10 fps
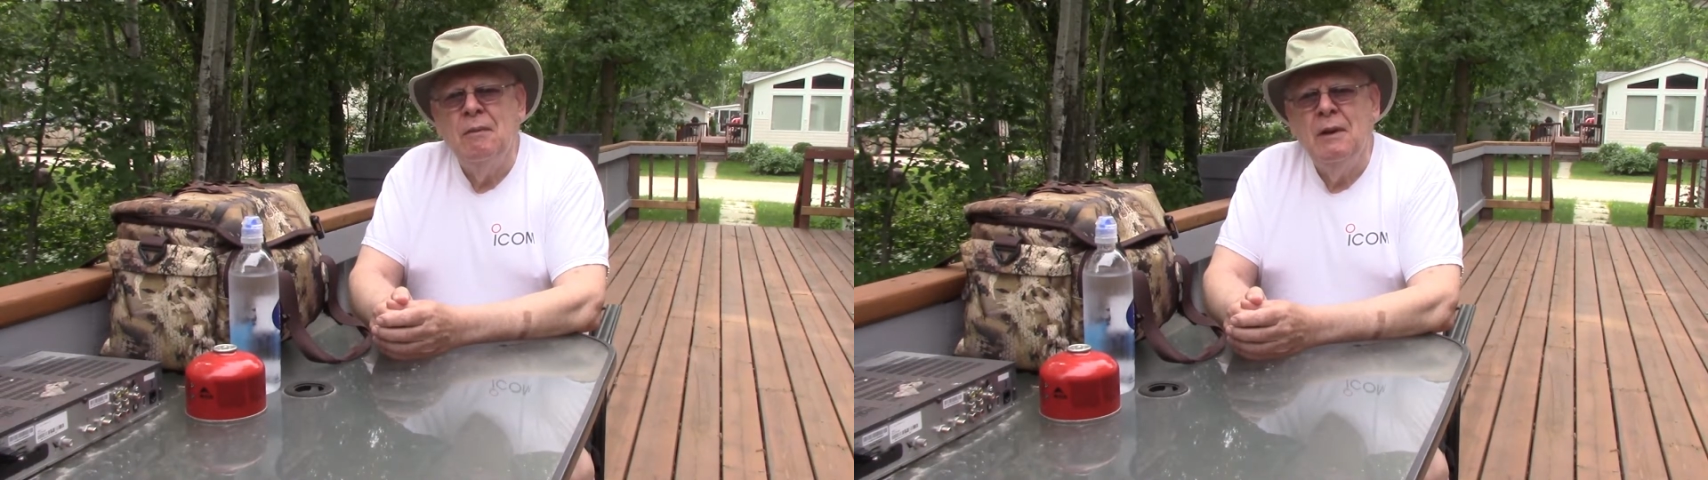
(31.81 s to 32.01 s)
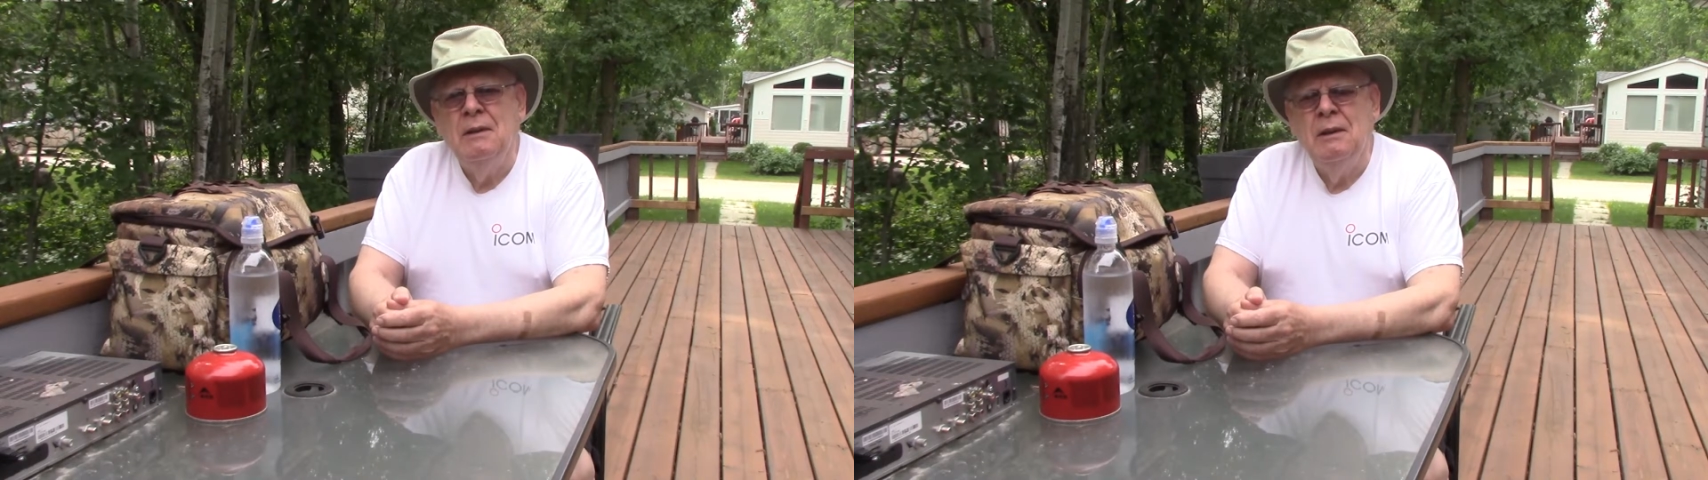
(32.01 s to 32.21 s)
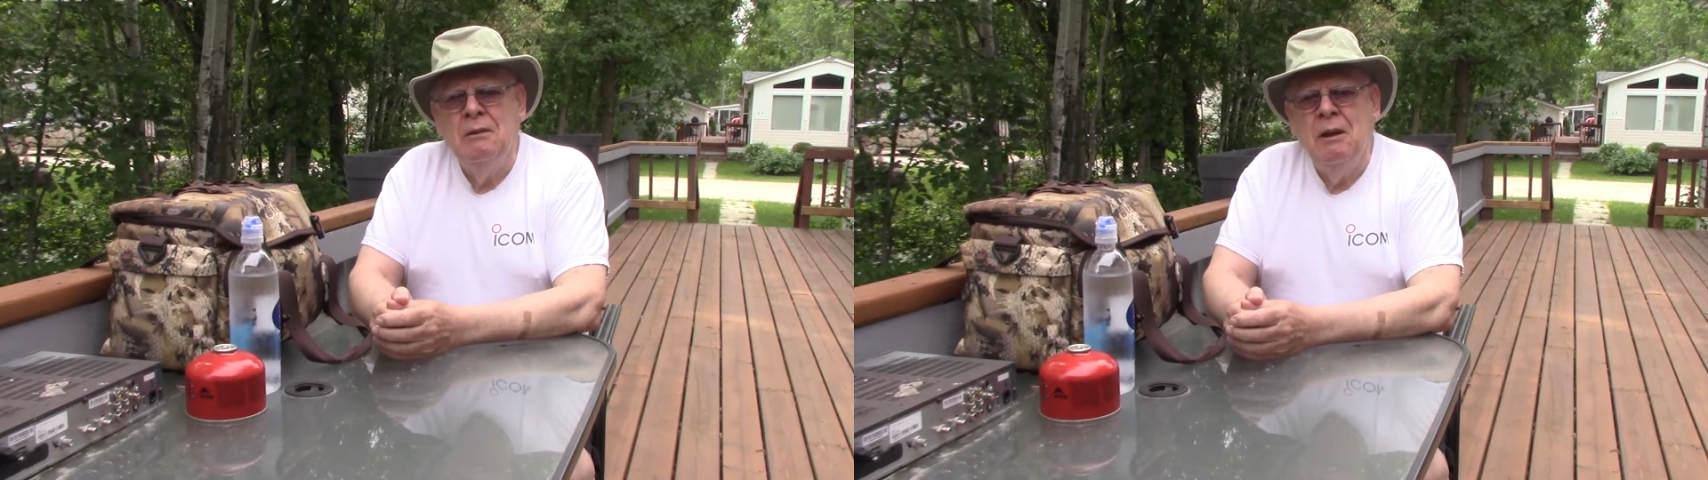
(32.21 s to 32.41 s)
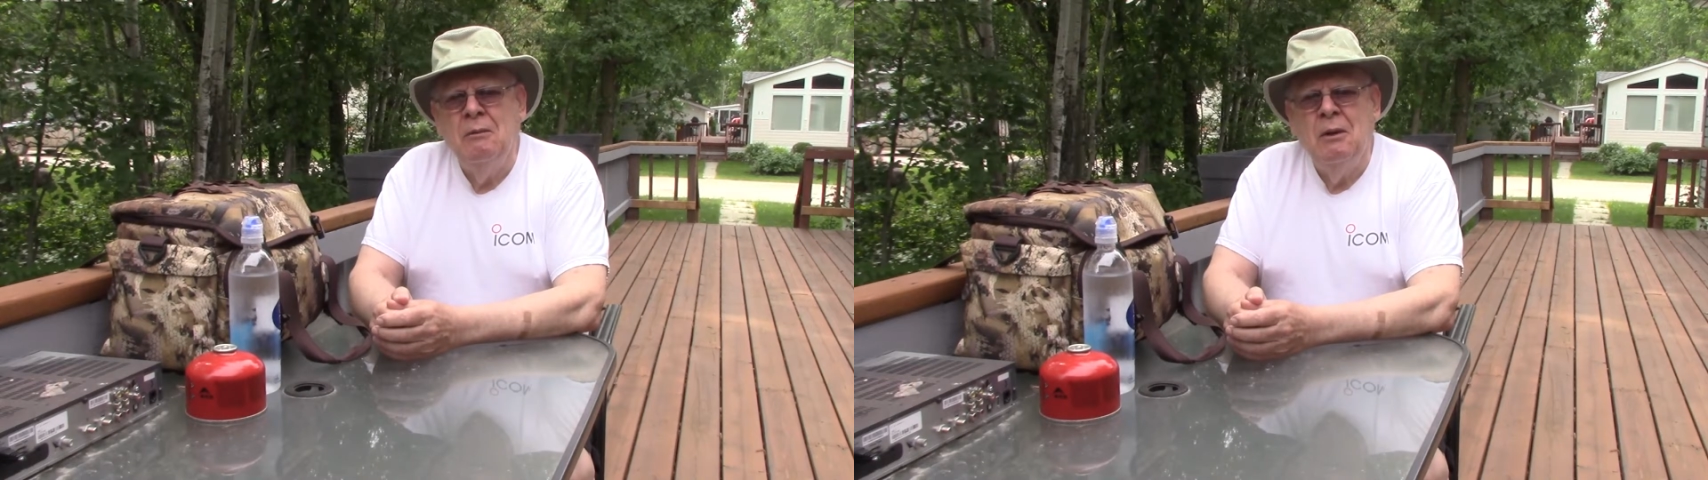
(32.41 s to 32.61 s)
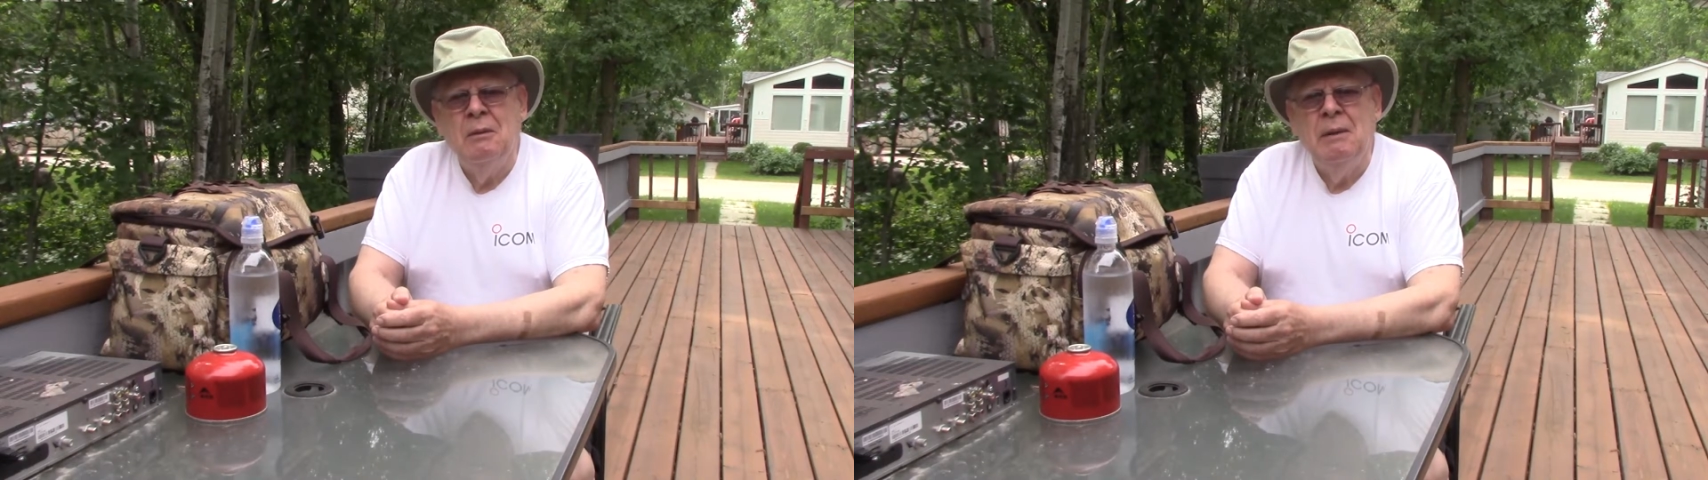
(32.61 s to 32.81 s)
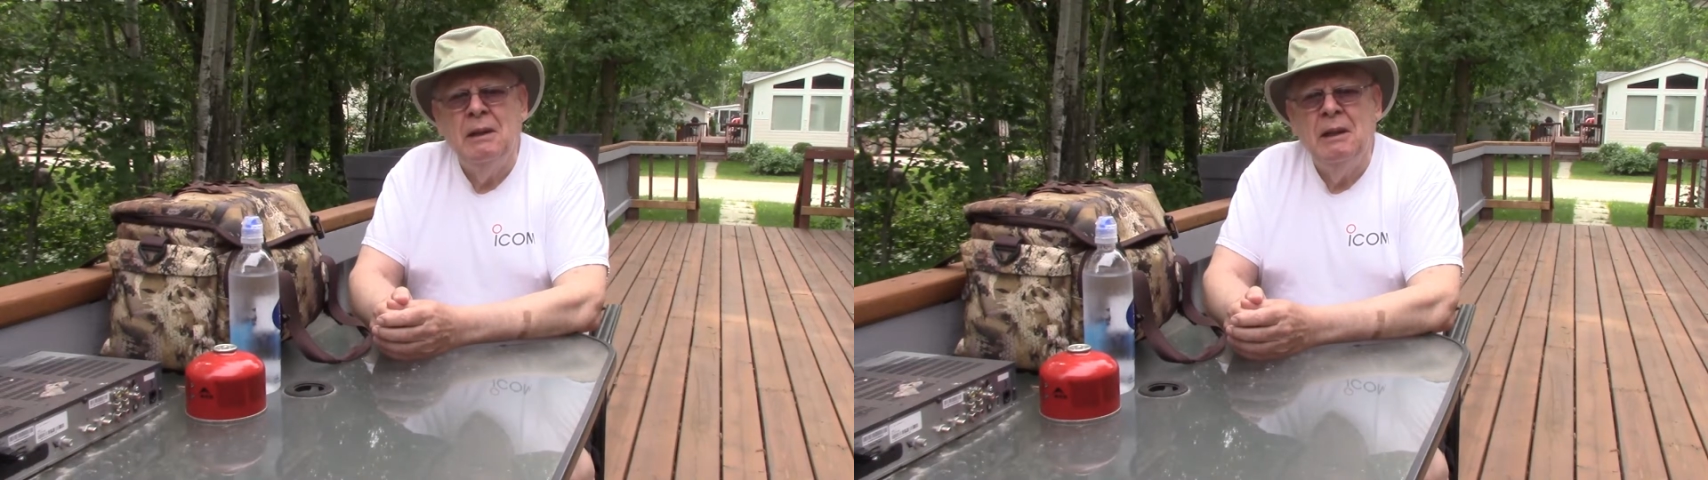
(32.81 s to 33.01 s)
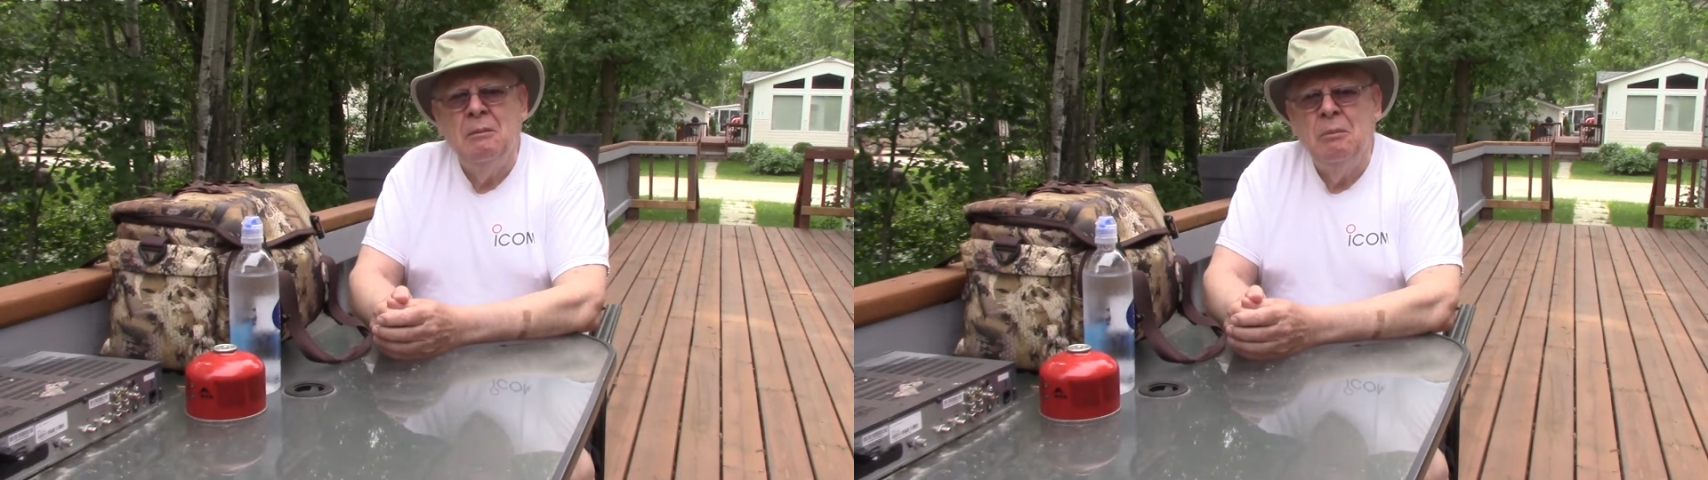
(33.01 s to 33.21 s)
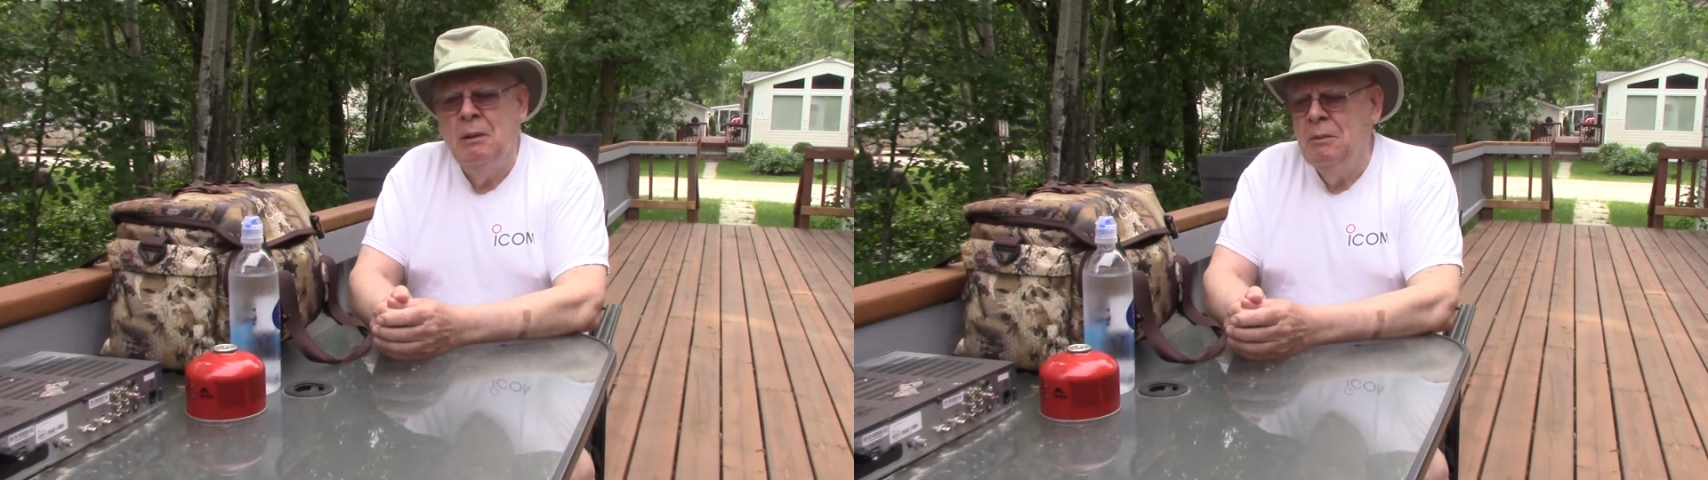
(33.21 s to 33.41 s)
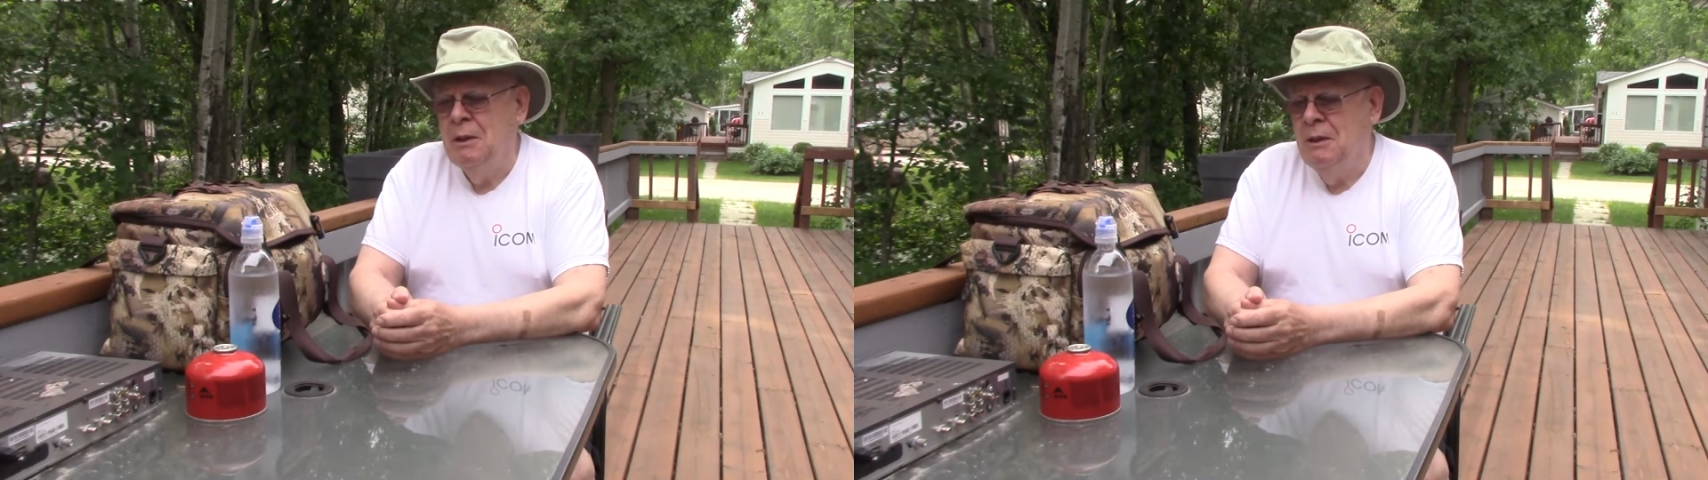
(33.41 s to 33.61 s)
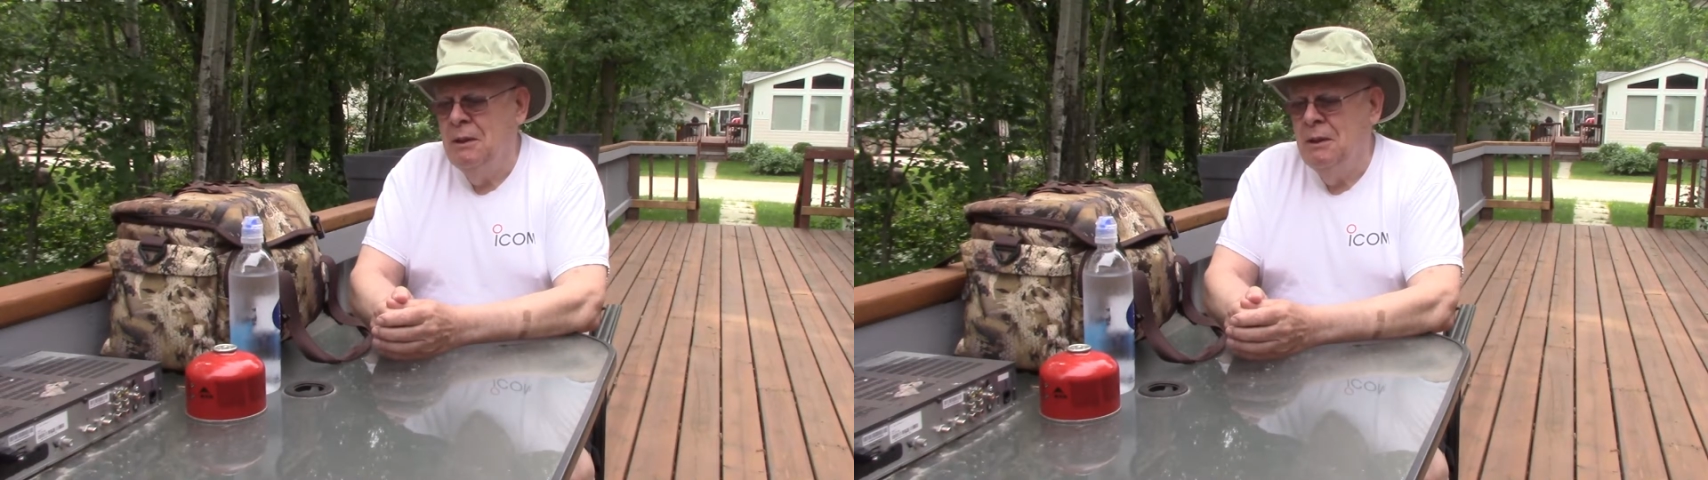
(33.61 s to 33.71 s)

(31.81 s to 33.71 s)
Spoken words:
I did not want to make that public